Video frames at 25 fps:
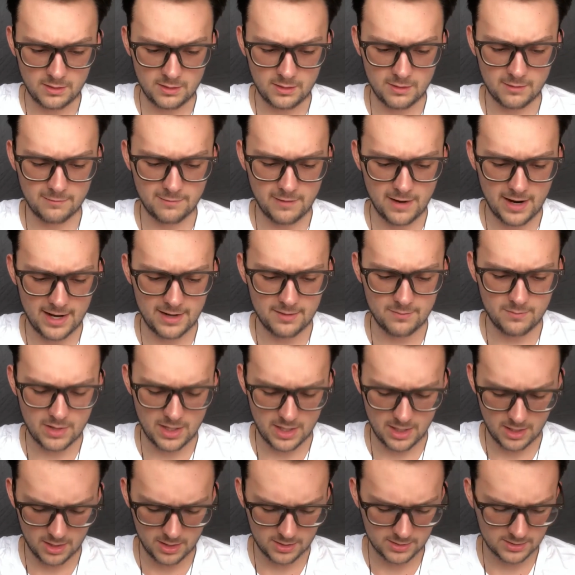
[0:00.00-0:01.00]
The Vine
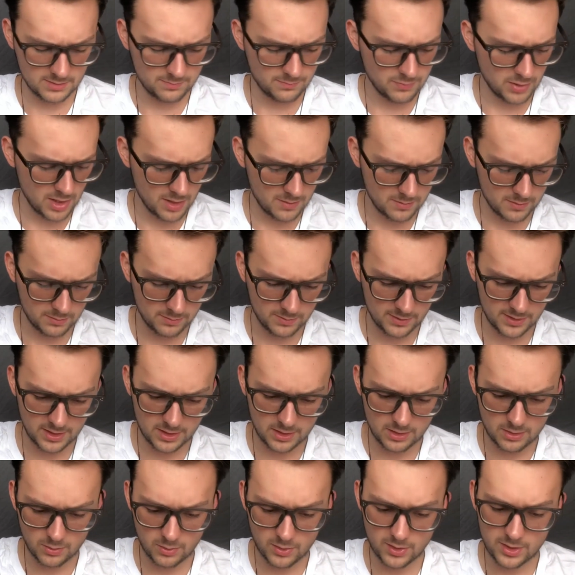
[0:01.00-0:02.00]
Mare is probably
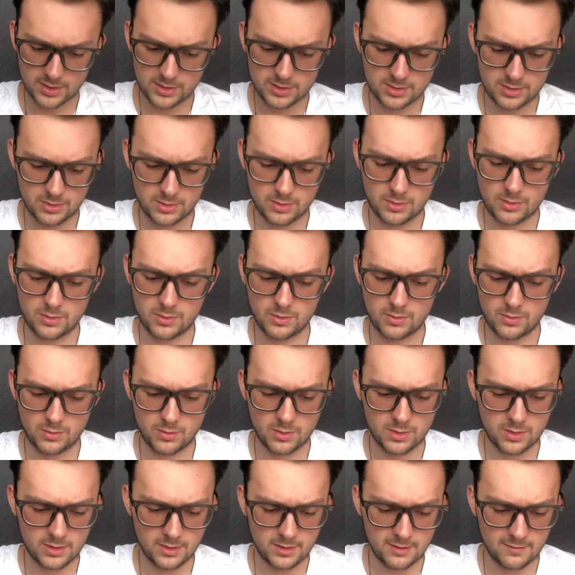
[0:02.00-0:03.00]
going to
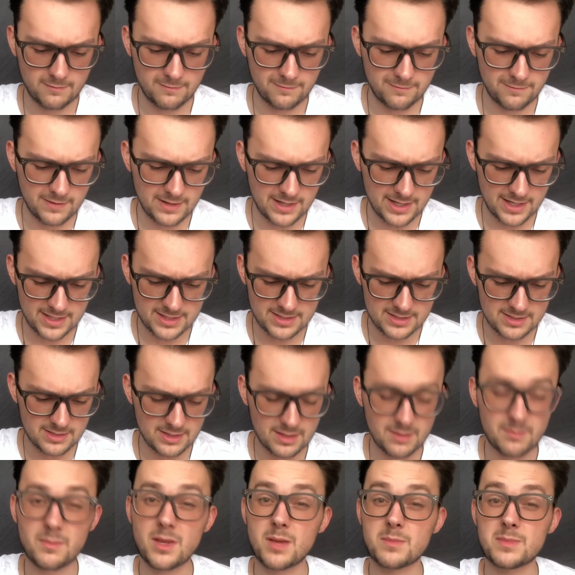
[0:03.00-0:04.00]
advise
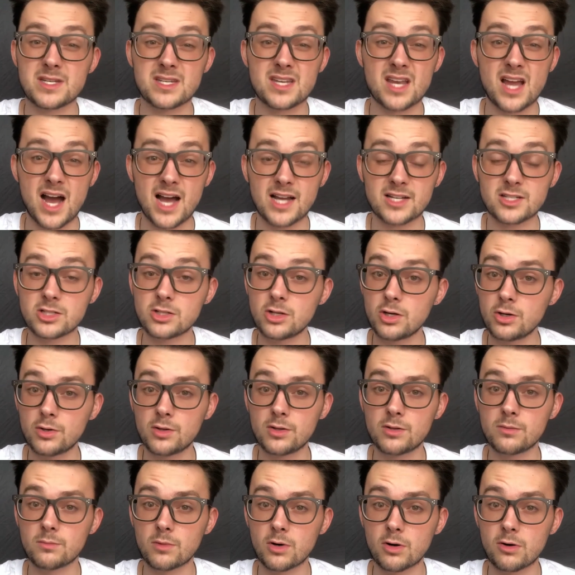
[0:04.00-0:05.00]
them maybe not to go
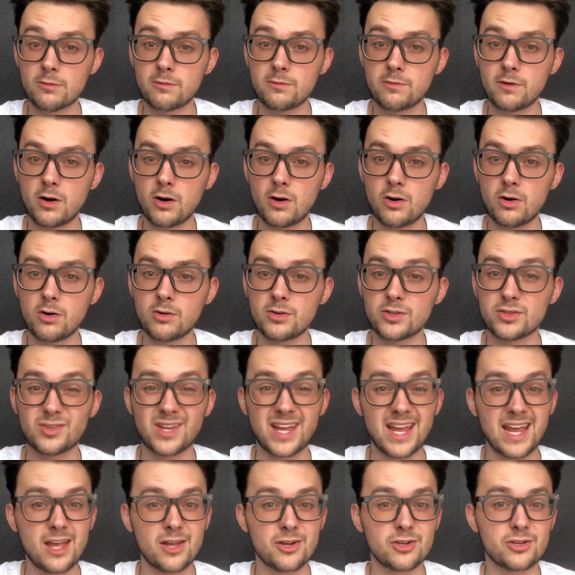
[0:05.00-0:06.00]
to the merfolk. You
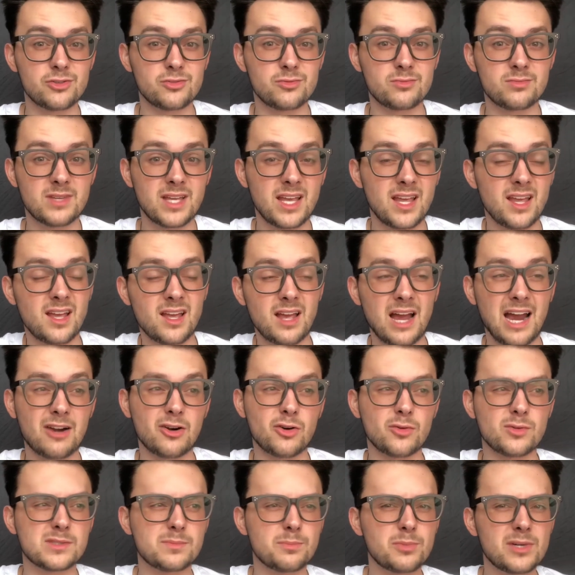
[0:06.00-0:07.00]
can or you can't. I
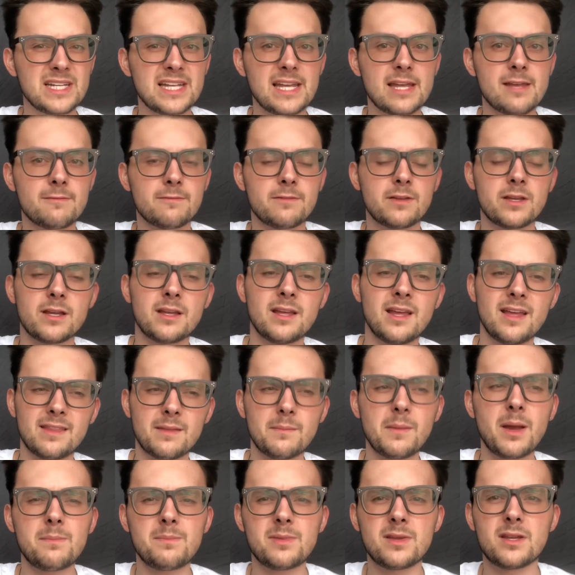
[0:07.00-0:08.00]
don't know. It's pretty iffy. It
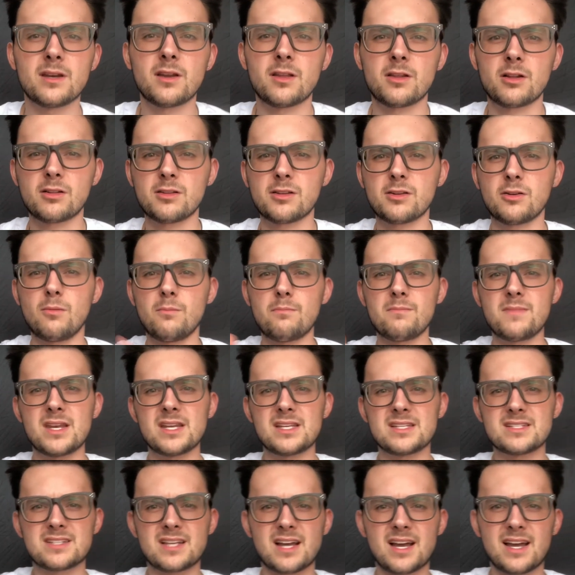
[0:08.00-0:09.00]
might be another little
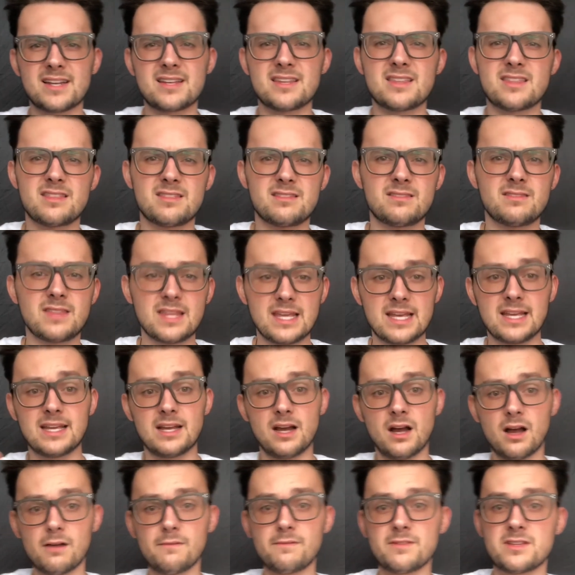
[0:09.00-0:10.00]
mini side thing
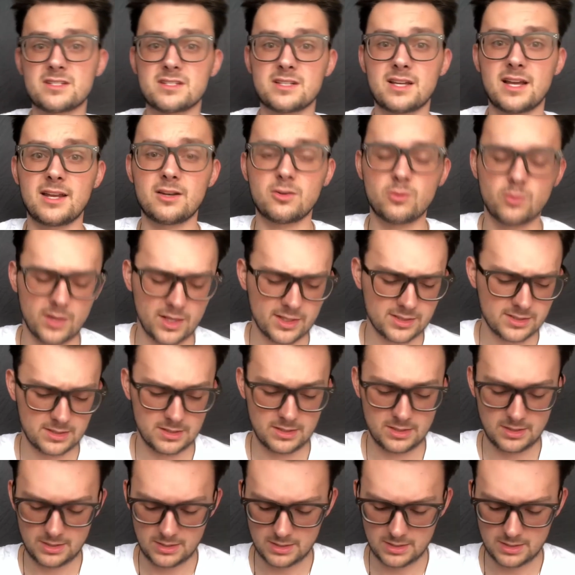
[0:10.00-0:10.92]
of the side quest.